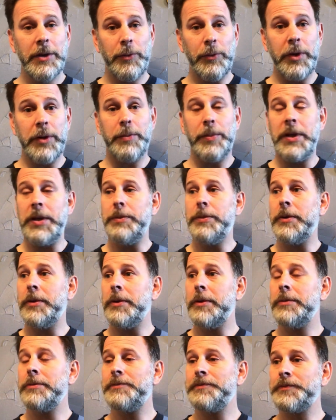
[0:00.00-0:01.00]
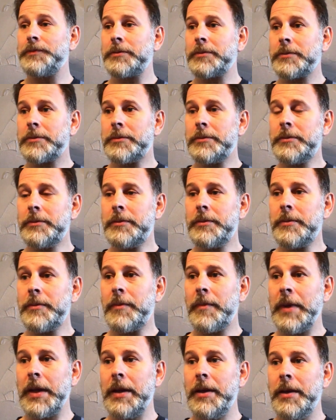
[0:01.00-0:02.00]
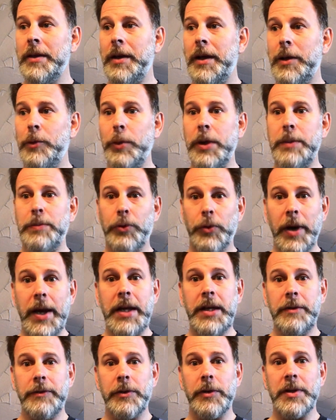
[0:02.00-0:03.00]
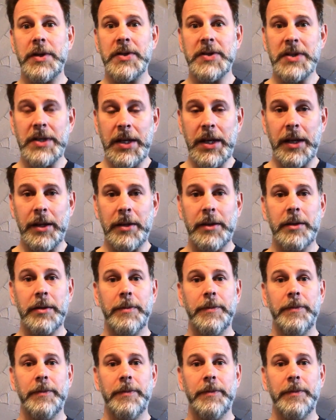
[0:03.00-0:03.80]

with people. Uh, we pray for the sick